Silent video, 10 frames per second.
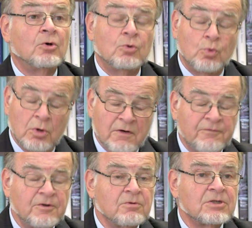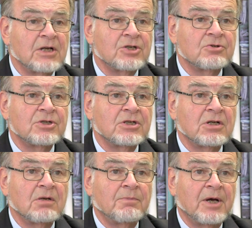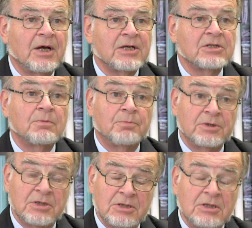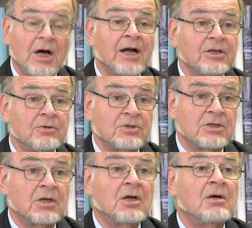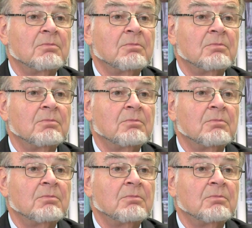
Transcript: who would have used estrogen in the past but did not use it